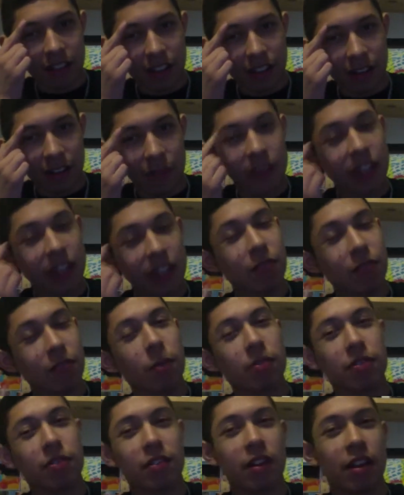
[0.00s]
I forgot the
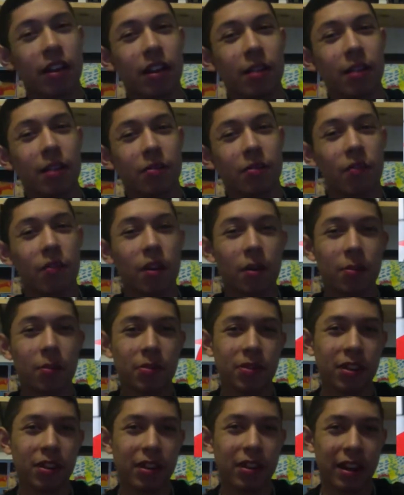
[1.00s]
robots' names from
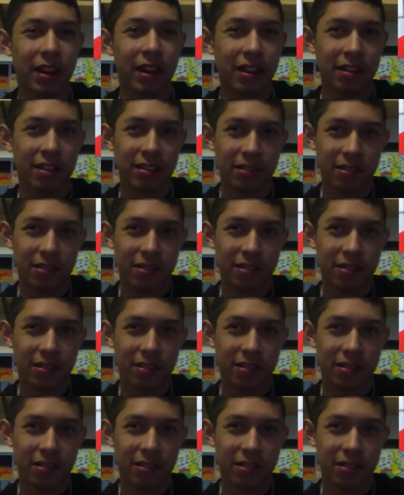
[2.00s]
Sonic X.